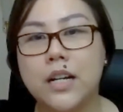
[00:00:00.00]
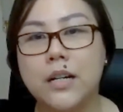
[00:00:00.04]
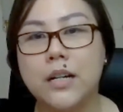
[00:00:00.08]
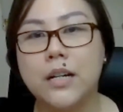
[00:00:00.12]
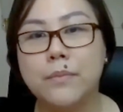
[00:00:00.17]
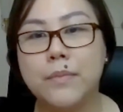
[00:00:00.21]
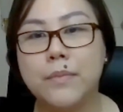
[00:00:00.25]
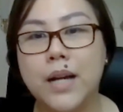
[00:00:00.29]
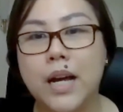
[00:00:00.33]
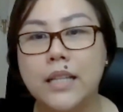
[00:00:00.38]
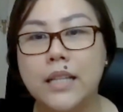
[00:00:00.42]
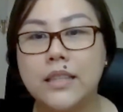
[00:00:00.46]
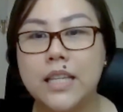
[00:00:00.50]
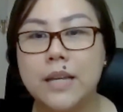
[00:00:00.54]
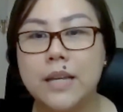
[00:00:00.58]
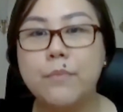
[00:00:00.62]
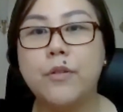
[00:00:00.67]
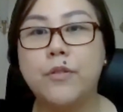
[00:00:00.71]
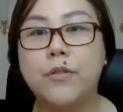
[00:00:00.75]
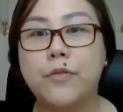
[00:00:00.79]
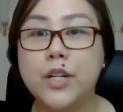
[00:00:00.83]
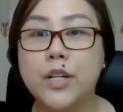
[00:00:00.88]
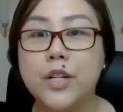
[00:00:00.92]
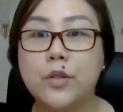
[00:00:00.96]
a team
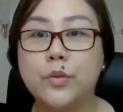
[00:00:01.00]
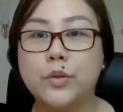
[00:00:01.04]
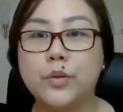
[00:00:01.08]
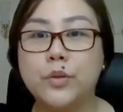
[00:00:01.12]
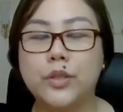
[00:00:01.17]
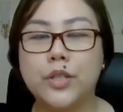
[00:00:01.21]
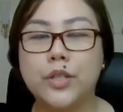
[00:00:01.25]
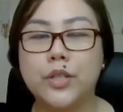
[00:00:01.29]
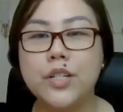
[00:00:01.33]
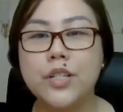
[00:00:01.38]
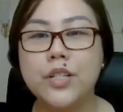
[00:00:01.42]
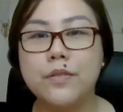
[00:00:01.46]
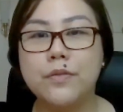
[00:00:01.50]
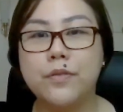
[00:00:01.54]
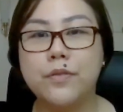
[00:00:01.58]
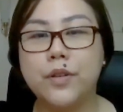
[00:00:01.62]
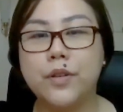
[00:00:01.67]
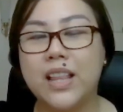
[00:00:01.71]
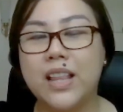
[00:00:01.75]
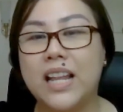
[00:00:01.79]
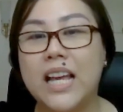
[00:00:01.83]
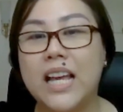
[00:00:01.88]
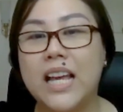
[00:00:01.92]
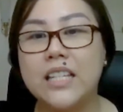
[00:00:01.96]
of recruiters for
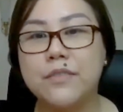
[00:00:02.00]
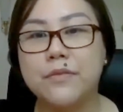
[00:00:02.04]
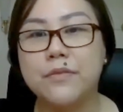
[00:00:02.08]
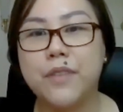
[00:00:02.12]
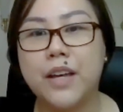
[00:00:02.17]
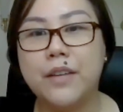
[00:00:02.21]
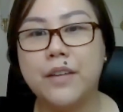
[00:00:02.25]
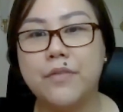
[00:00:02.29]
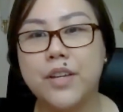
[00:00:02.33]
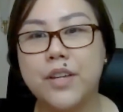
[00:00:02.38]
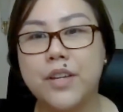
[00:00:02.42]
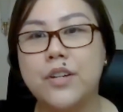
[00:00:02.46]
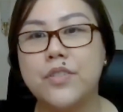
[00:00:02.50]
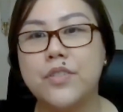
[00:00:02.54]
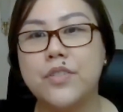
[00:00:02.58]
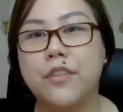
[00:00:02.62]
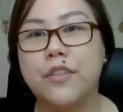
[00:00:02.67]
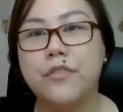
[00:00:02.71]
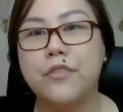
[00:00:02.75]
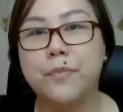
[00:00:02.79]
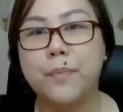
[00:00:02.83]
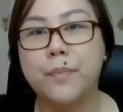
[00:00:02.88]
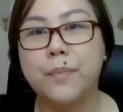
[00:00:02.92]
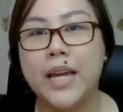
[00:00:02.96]
the last 5 years
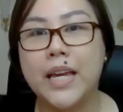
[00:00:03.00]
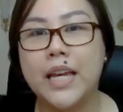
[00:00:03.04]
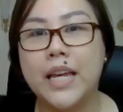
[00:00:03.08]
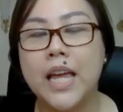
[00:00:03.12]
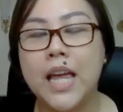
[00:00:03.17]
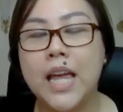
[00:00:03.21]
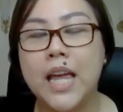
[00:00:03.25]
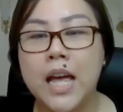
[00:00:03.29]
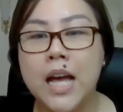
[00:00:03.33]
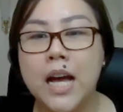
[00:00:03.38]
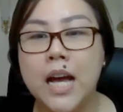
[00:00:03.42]
of my